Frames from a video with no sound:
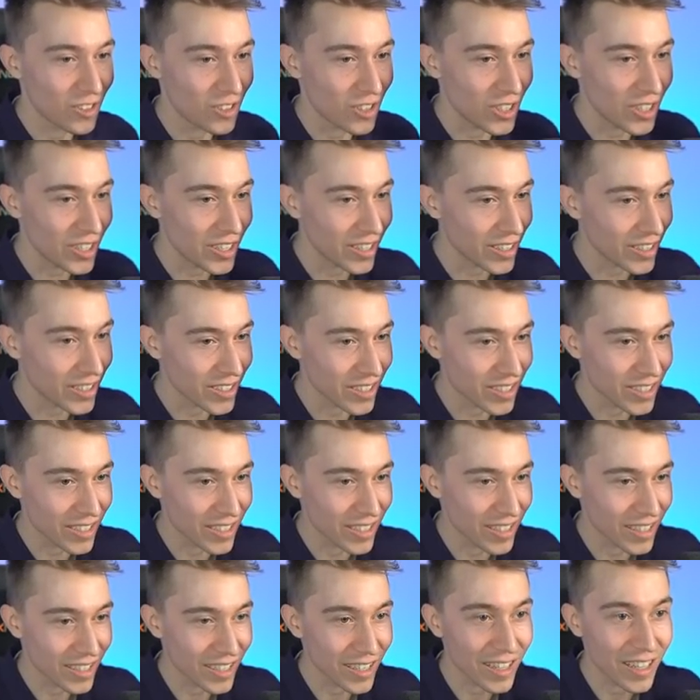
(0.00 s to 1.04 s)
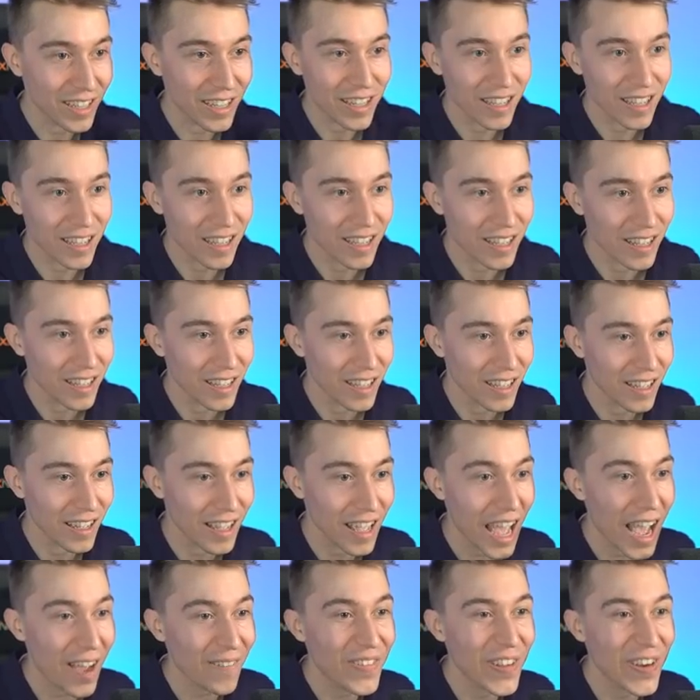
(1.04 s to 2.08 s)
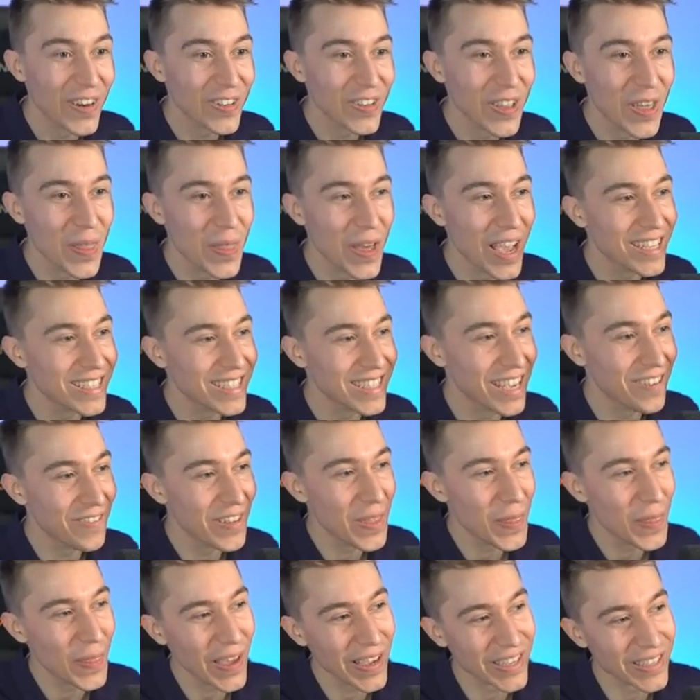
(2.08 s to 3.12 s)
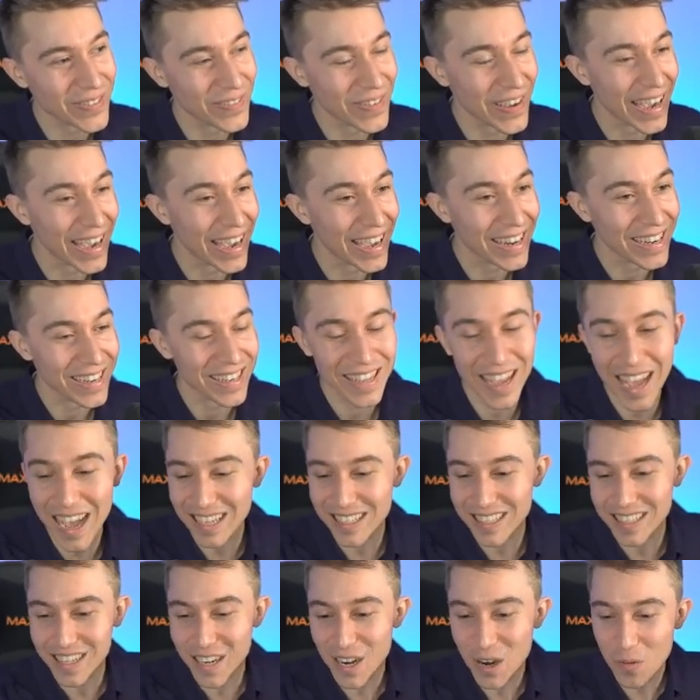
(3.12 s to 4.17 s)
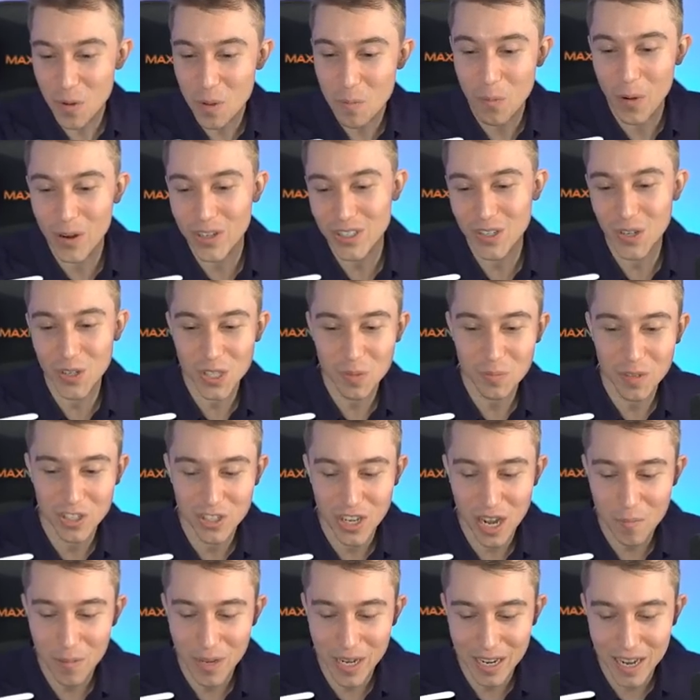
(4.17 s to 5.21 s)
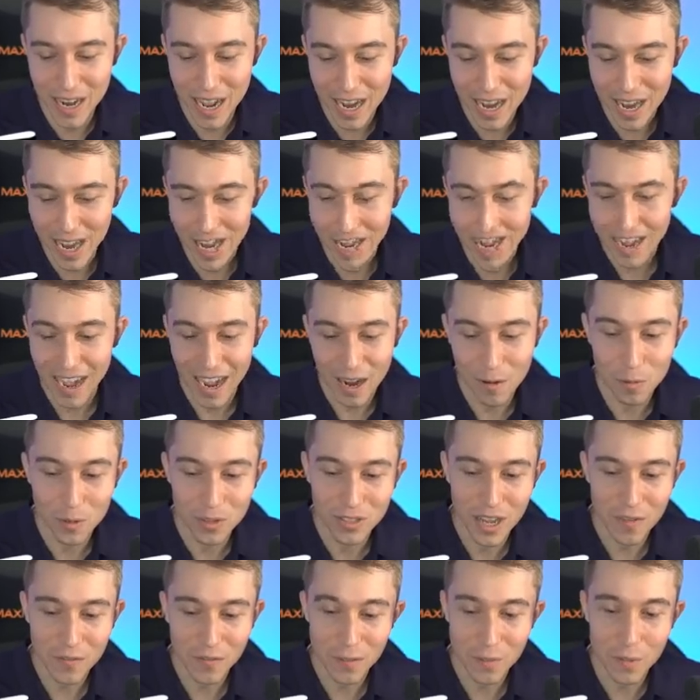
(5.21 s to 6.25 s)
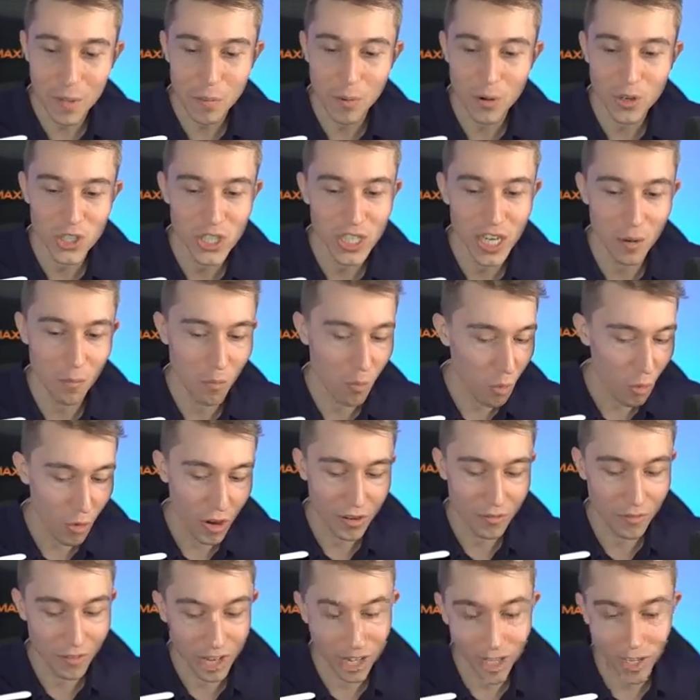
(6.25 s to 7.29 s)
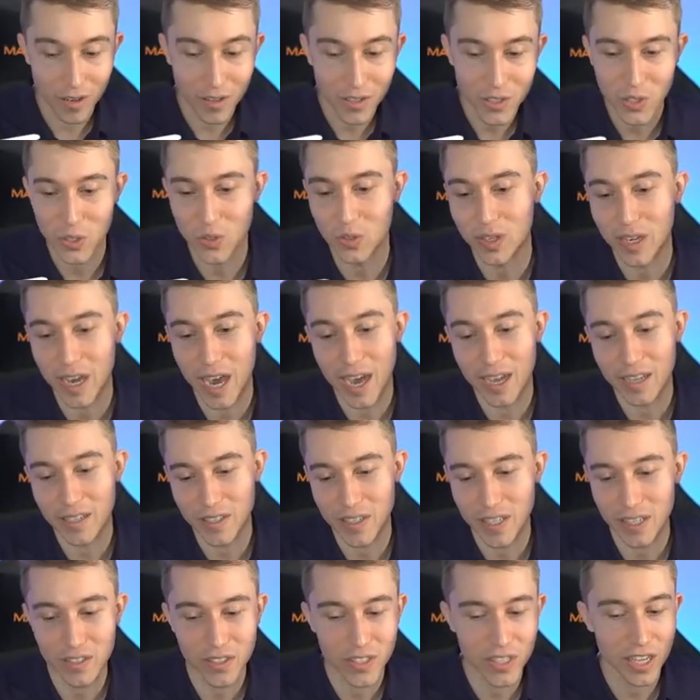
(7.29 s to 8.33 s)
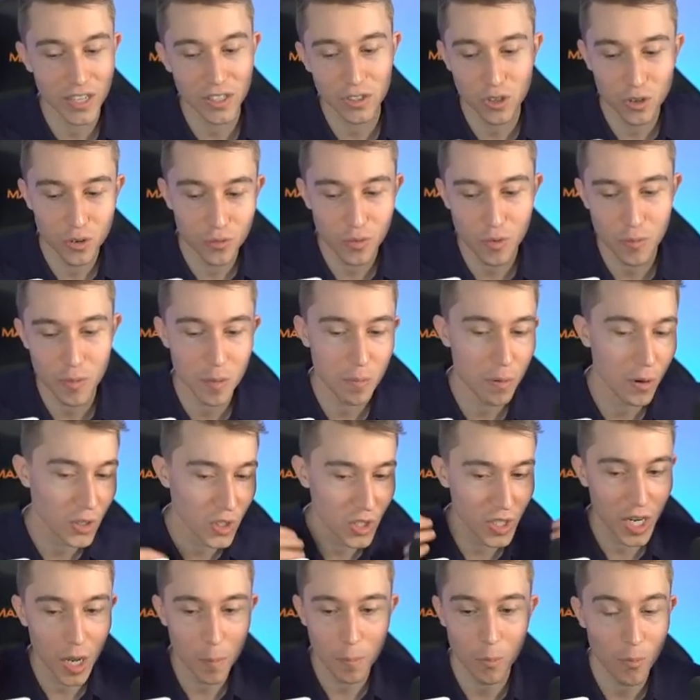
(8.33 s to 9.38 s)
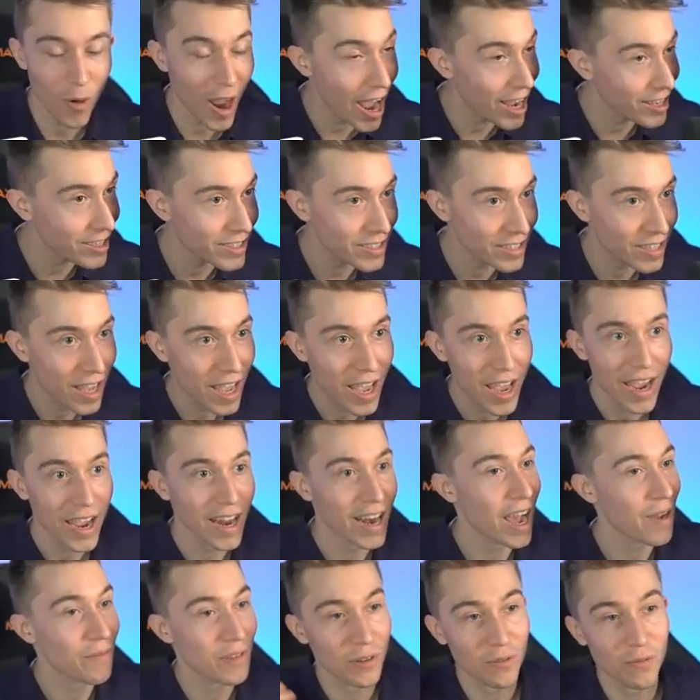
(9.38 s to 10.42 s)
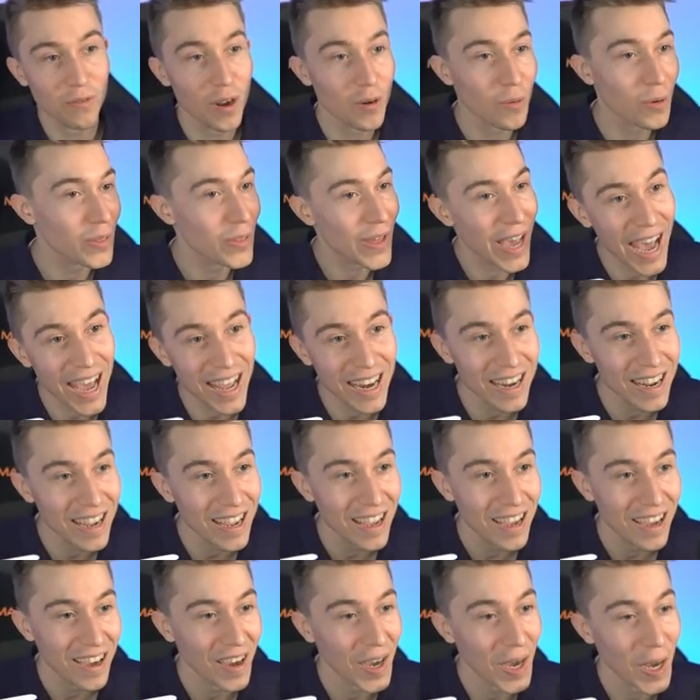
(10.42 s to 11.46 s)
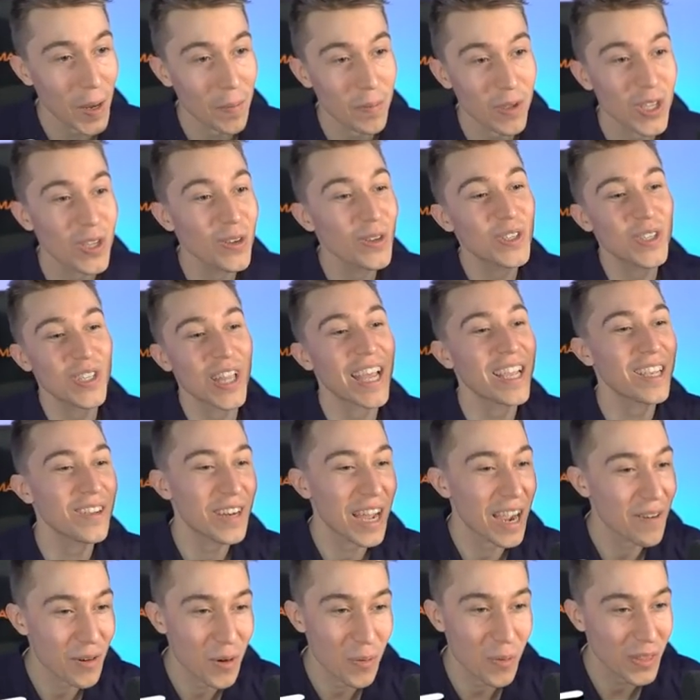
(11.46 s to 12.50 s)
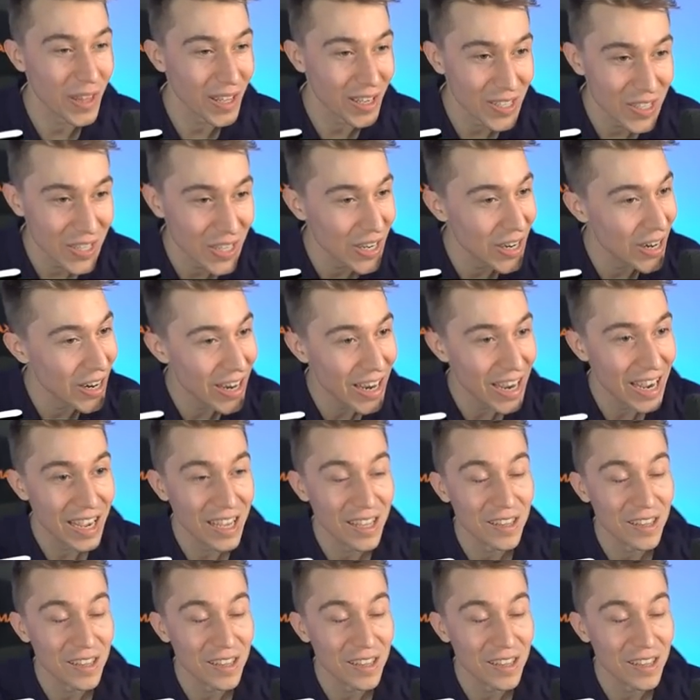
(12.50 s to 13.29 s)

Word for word: Jeez. Happy early Thanksgiving. Thanks, man. Yeah, so we pushed the Ultimate Champion today. I will definitely be pushing up more in videos, so you guys can stay tuned for me pushing up ranks and having fun with that. Um, huge thank you to everyone that is here.